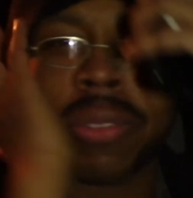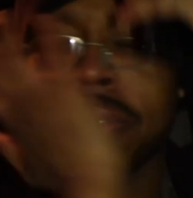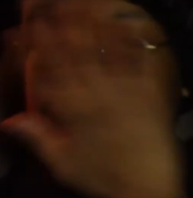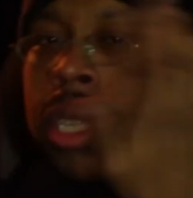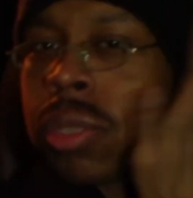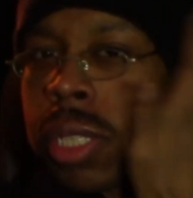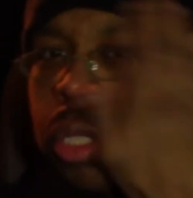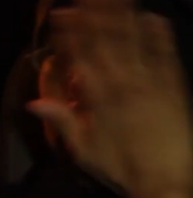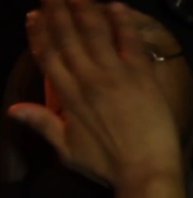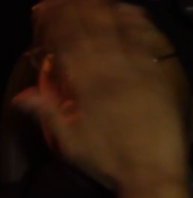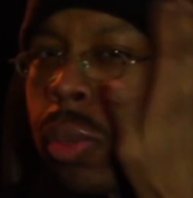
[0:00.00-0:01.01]
face was
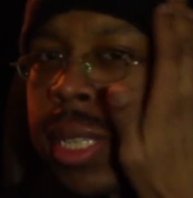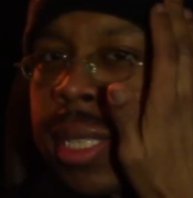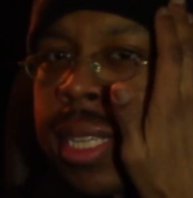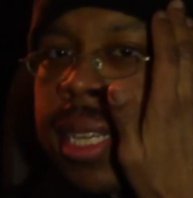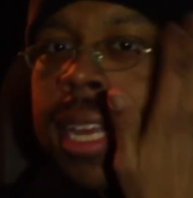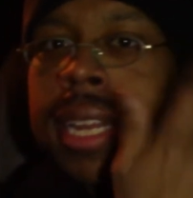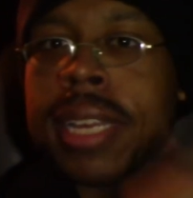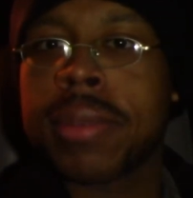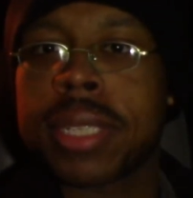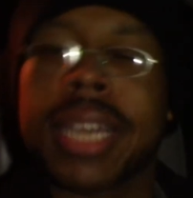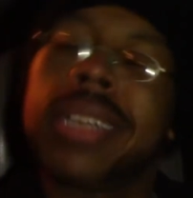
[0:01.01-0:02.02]
sort of twisted and he
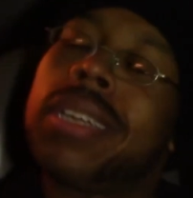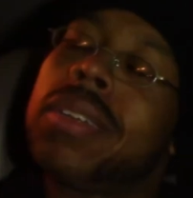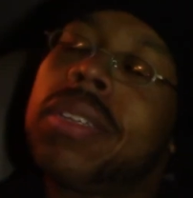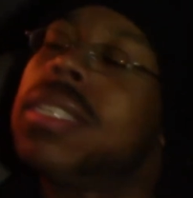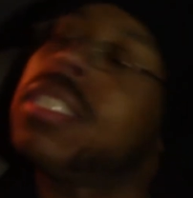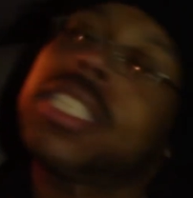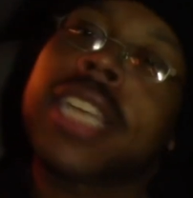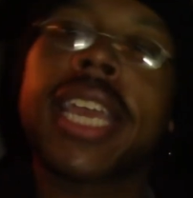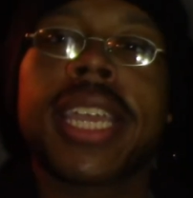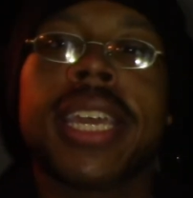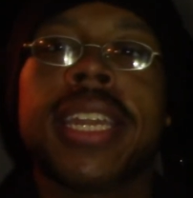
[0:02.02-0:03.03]
was like
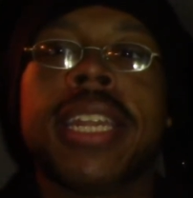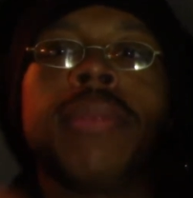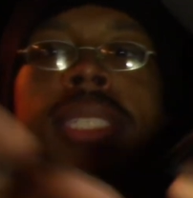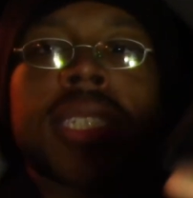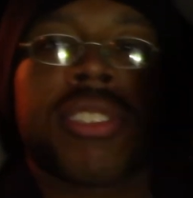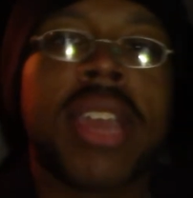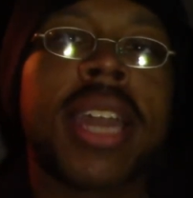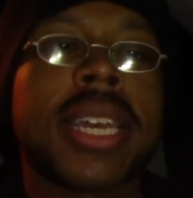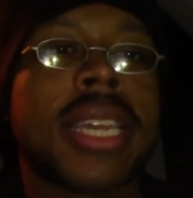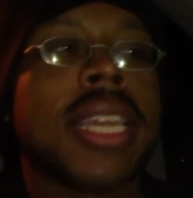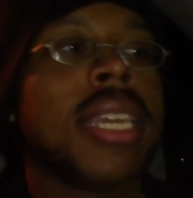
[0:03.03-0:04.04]
shaking and he was trying
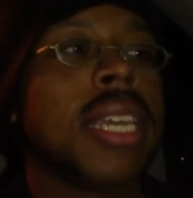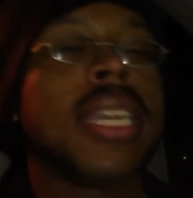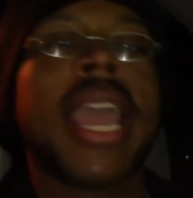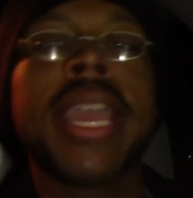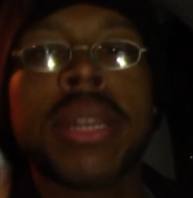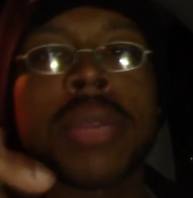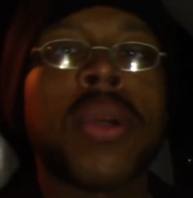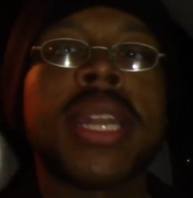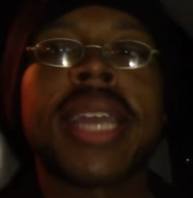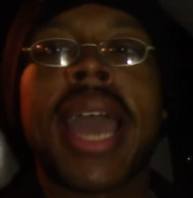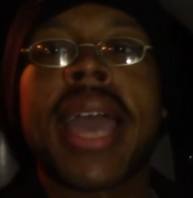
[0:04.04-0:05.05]
to he ate the
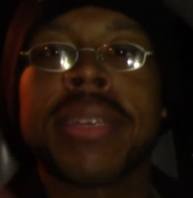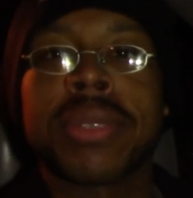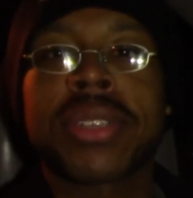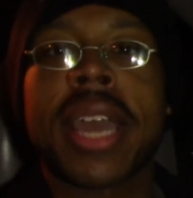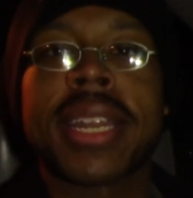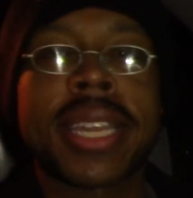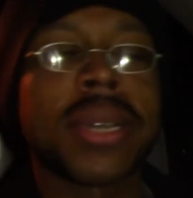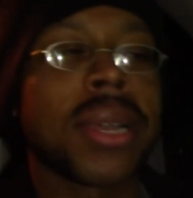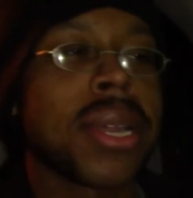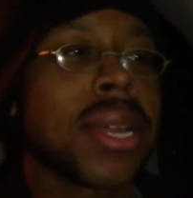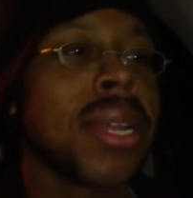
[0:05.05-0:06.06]
one guy and he was trying to
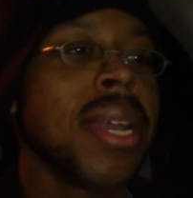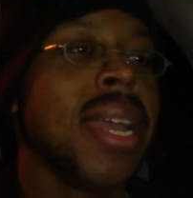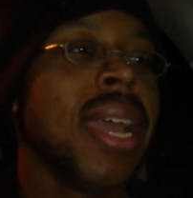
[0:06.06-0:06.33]
kill her.